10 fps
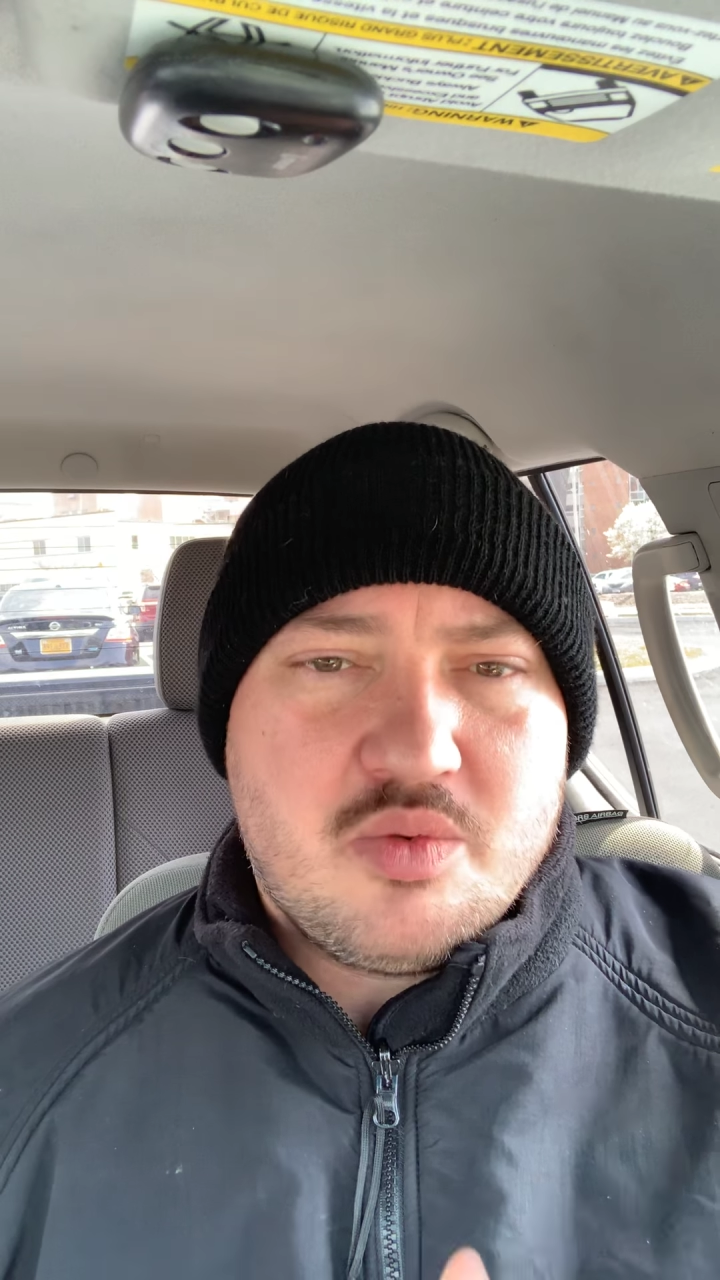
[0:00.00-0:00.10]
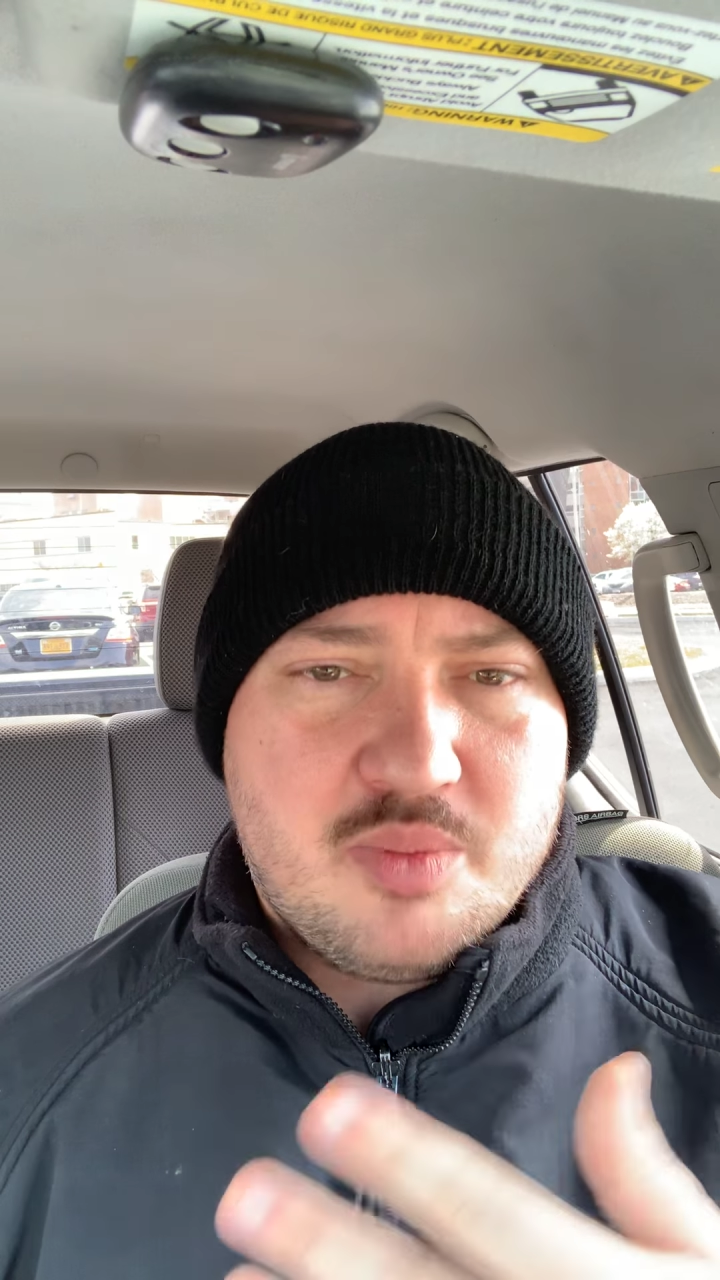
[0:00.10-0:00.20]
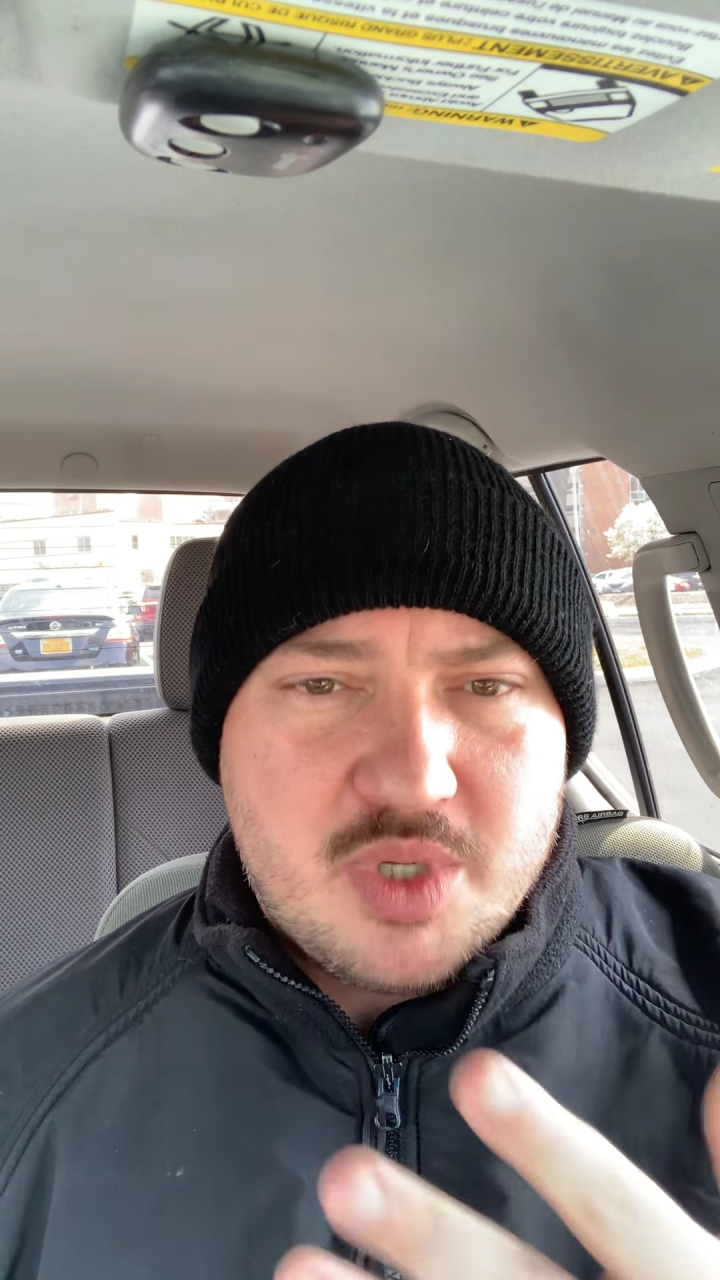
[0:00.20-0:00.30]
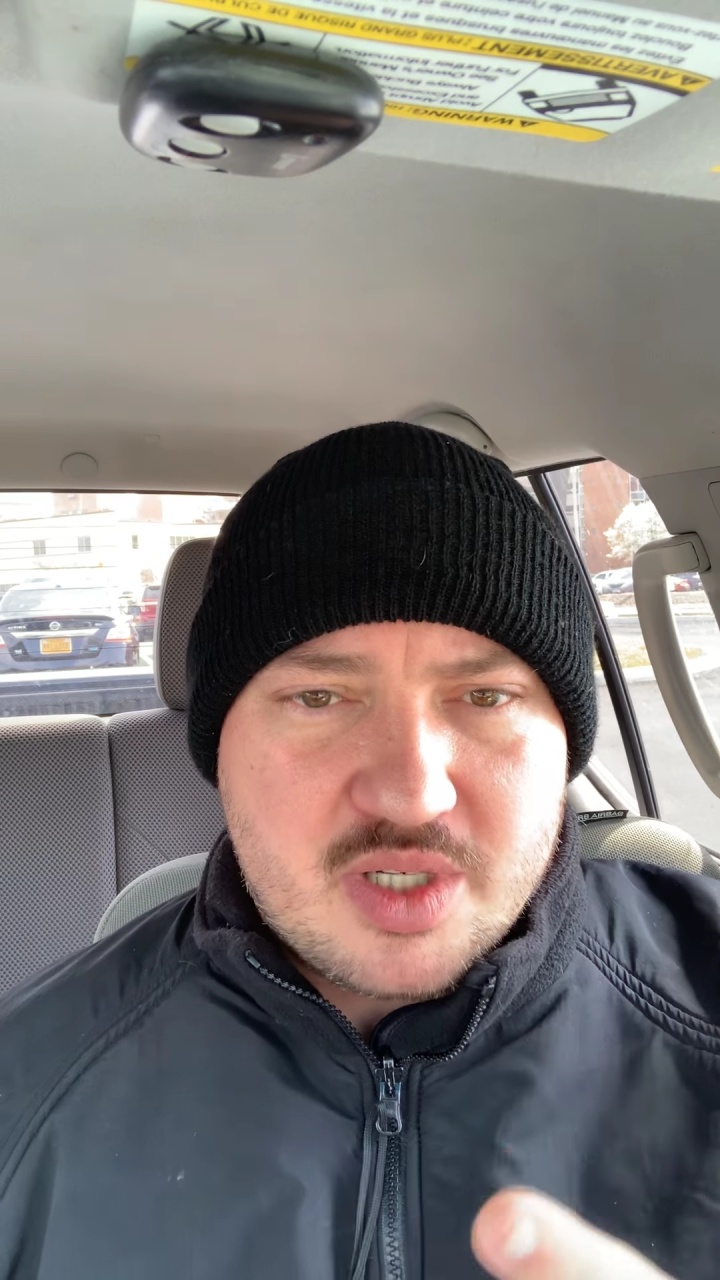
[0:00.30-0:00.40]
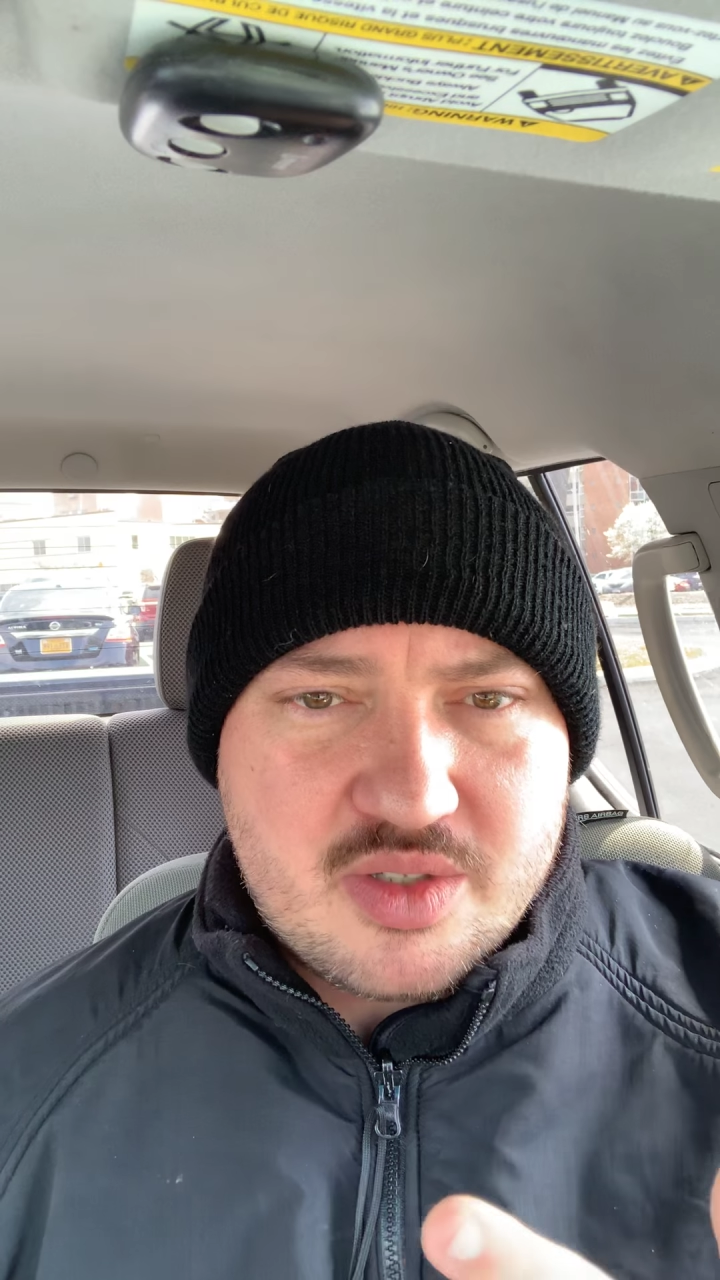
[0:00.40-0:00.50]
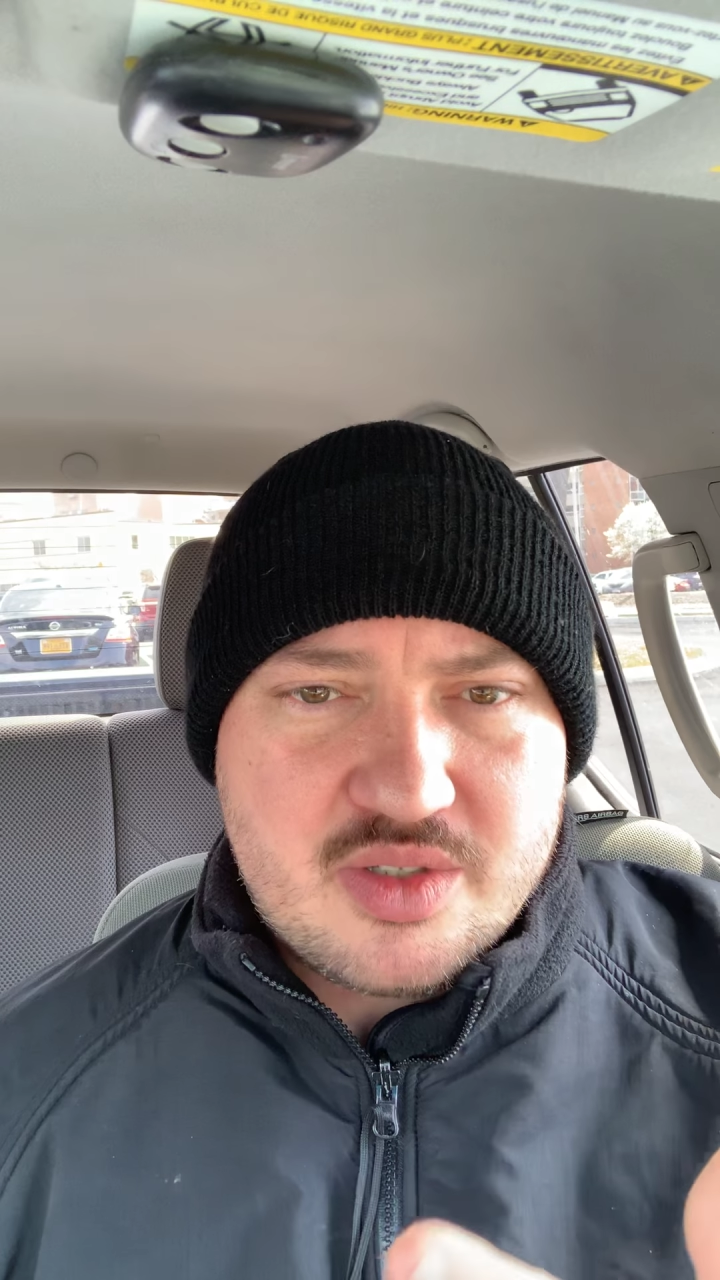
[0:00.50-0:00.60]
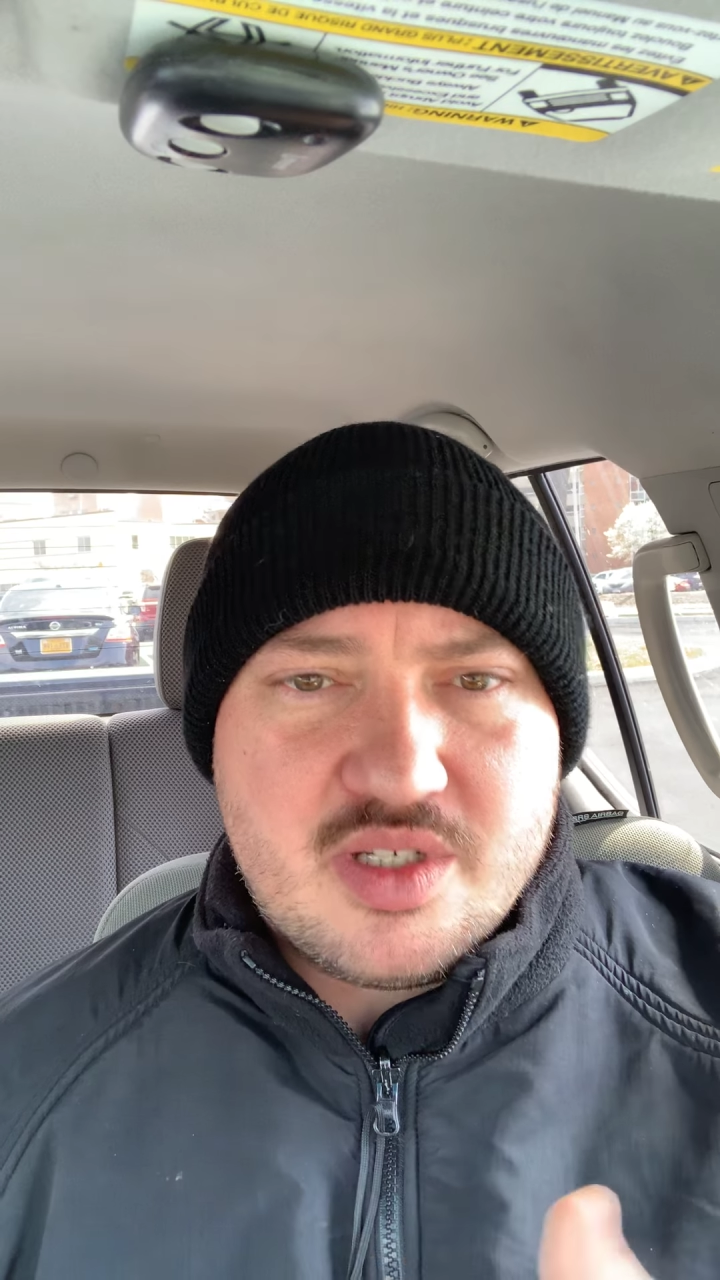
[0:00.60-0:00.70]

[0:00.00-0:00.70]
were pictures